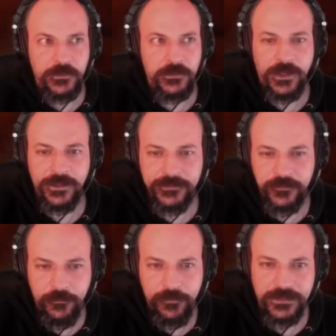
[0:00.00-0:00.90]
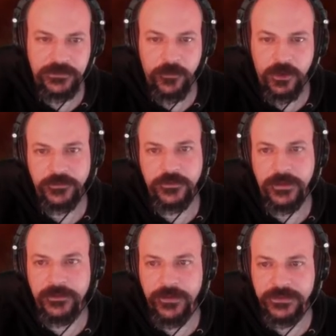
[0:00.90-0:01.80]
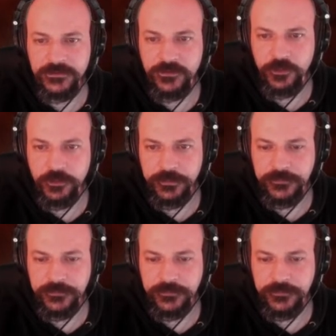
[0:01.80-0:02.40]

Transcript: As for battle mode and the main battle group,